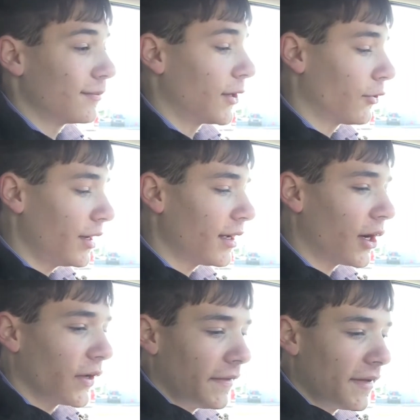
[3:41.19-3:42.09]
a great
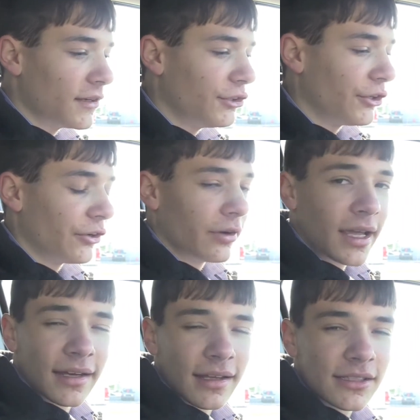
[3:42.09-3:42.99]
car in the interior
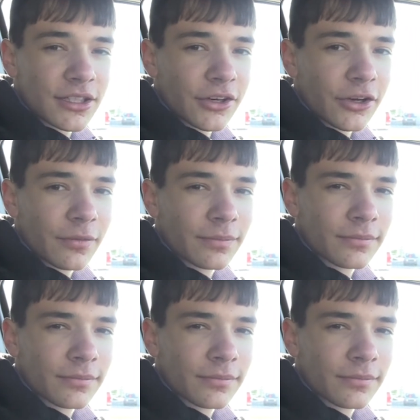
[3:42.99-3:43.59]
and exterior.